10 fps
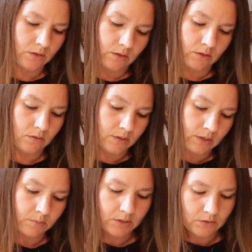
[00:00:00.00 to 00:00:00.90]
taco
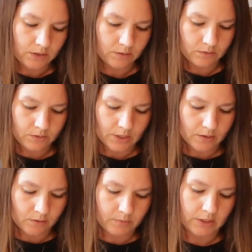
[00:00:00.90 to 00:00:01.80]
and ranch
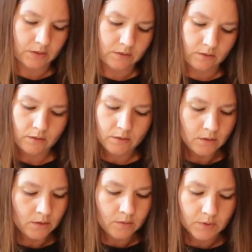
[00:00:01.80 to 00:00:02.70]
seasoning that I
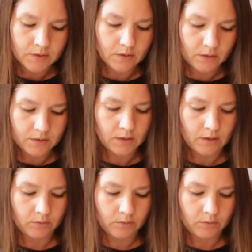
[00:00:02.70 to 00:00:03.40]
made a few weeks back,